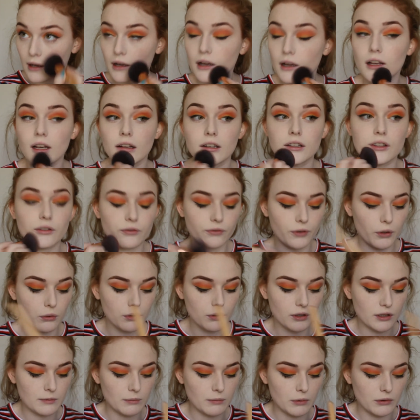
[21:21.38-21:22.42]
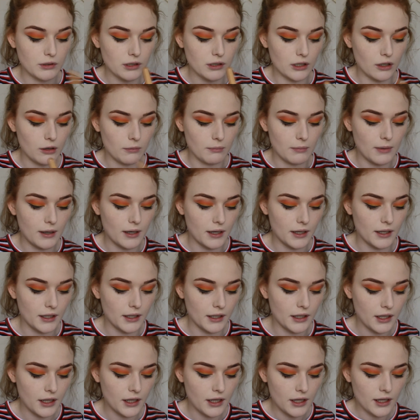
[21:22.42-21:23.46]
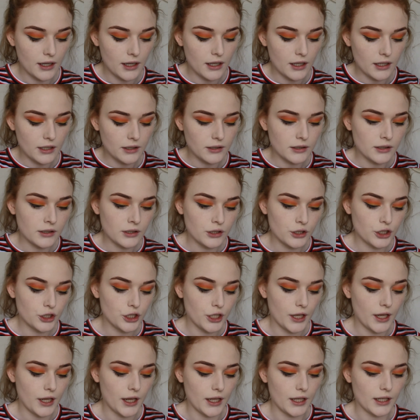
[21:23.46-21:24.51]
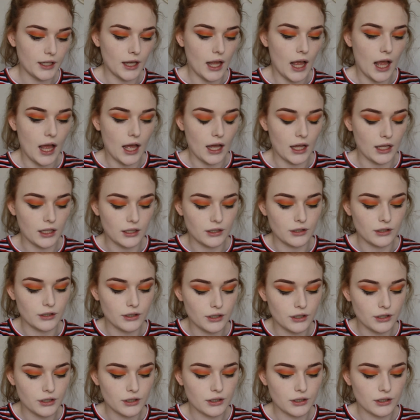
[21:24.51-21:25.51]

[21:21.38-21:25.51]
I like to focus mostly on my chin and